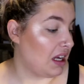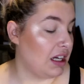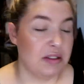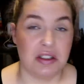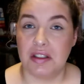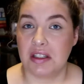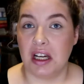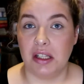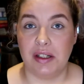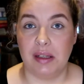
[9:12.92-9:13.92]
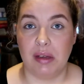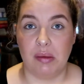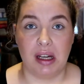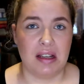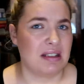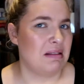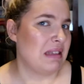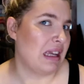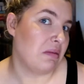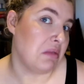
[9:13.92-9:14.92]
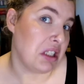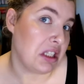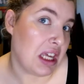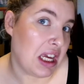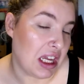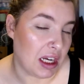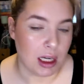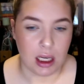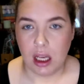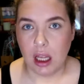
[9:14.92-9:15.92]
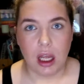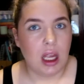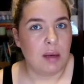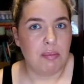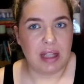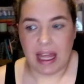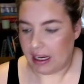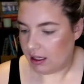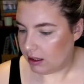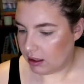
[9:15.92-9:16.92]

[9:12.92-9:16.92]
I was just colouring in my brows and I was like, what's that? It bled.